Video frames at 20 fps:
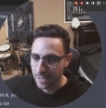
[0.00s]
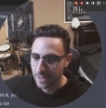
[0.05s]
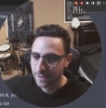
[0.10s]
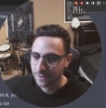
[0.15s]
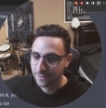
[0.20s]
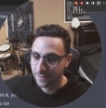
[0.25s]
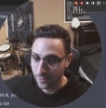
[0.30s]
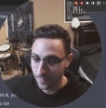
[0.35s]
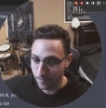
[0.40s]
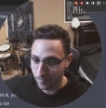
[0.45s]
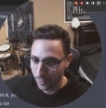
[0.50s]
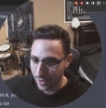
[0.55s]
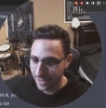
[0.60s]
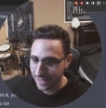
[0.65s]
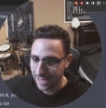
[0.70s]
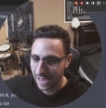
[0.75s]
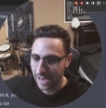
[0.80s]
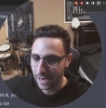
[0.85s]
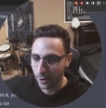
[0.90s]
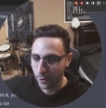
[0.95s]
to the brick
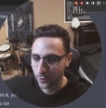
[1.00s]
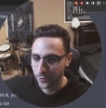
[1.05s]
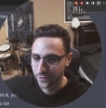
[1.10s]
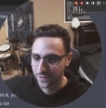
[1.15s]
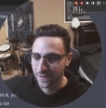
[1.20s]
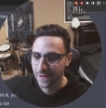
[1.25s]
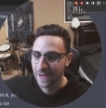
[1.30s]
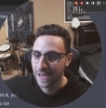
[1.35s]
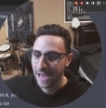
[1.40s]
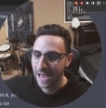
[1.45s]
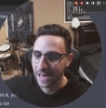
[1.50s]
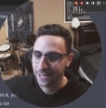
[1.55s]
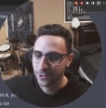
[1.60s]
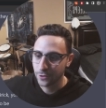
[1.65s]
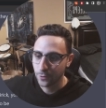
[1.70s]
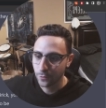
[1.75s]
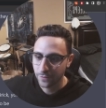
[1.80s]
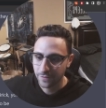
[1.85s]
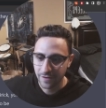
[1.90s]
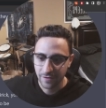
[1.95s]
house and
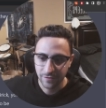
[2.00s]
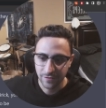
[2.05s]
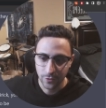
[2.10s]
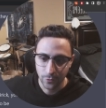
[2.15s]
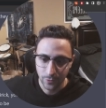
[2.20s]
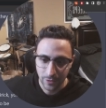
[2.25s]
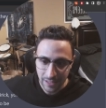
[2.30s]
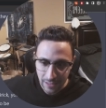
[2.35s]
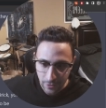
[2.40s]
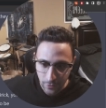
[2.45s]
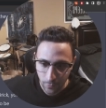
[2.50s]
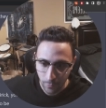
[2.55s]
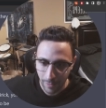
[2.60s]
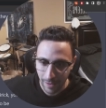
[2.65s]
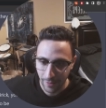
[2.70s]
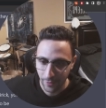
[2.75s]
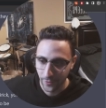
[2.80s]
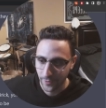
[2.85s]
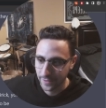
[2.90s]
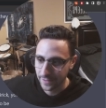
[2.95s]
used his unique
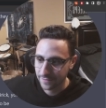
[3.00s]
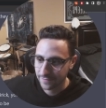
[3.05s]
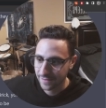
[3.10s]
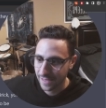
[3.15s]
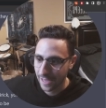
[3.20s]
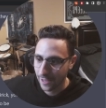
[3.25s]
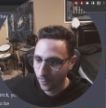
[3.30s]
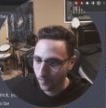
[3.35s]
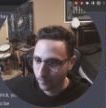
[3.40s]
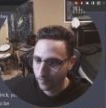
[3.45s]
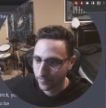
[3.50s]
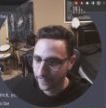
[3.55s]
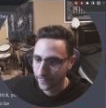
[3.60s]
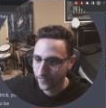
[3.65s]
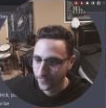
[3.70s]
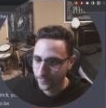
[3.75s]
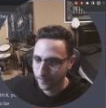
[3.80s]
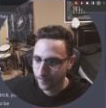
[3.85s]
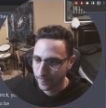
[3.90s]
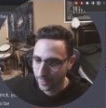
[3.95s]
qualities to help
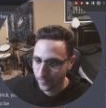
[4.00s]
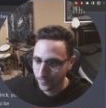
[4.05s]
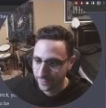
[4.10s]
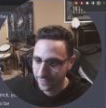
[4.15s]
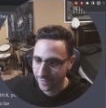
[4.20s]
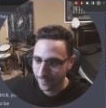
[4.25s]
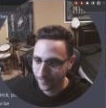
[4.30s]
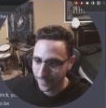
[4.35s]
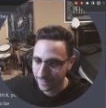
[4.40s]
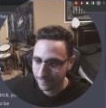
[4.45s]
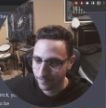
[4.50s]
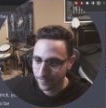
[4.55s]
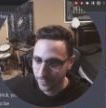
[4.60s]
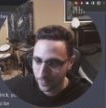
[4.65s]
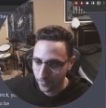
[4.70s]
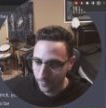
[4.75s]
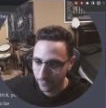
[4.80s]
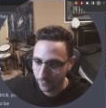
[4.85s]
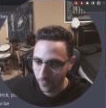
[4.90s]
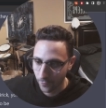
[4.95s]
build something
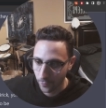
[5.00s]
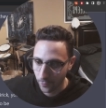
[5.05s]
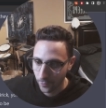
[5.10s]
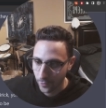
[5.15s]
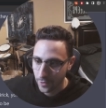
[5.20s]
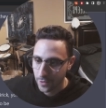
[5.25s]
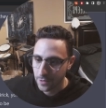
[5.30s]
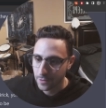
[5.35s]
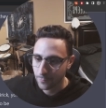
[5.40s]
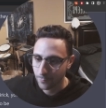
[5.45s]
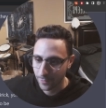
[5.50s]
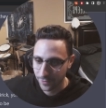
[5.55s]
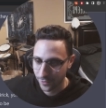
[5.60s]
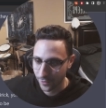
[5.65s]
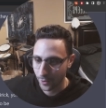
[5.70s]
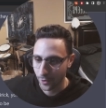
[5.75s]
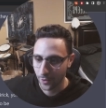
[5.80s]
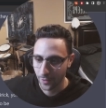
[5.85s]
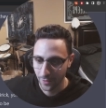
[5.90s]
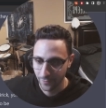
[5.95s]
beautiful with
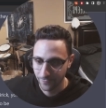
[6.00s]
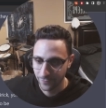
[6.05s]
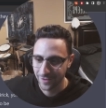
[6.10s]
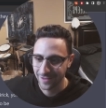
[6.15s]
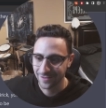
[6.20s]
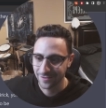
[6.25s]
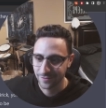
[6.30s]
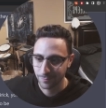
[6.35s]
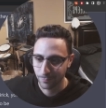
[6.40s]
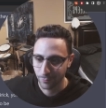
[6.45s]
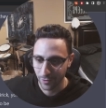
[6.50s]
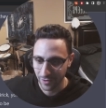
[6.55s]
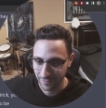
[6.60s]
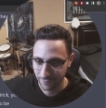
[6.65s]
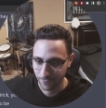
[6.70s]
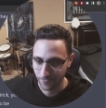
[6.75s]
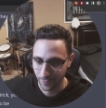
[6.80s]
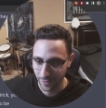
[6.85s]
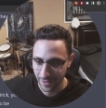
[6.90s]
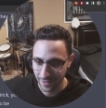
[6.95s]
all of his brick
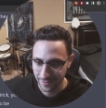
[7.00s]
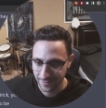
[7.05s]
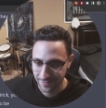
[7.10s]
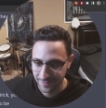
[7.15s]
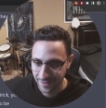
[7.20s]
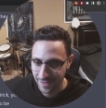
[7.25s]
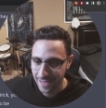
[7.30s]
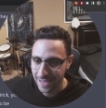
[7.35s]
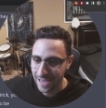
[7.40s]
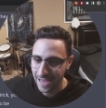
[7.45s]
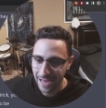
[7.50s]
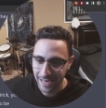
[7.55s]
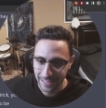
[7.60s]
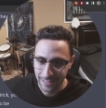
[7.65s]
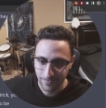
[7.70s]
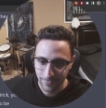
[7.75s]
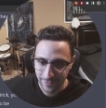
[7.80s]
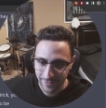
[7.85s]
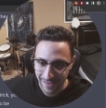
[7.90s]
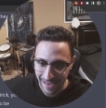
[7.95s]
friends, and he
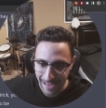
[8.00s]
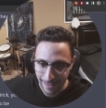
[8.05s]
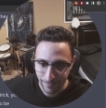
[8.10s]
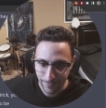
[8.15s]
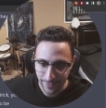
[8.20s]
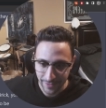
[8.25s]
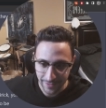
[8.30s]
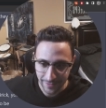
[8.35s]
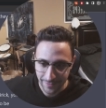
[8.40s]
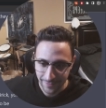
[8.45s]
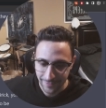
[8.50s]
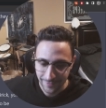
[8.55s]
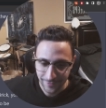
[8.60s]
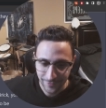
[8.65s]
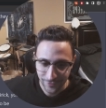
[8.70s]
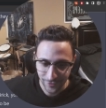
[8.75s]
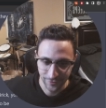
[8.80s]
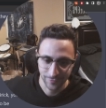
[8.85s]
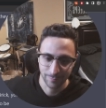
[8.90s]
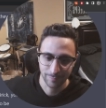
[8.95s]
was happy
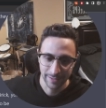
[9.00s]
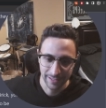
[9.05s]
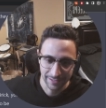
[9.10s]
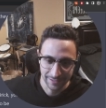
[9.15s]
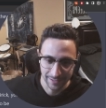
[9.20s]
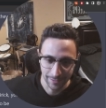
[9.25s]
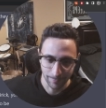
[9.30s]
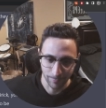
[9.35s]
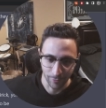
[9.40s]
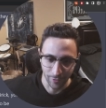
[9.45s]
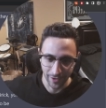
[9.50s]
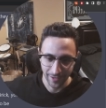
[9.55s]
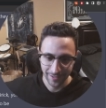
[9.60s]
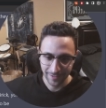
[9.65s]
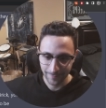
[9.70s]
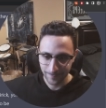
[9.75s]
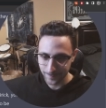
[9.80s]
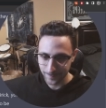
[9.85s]
just being a brick.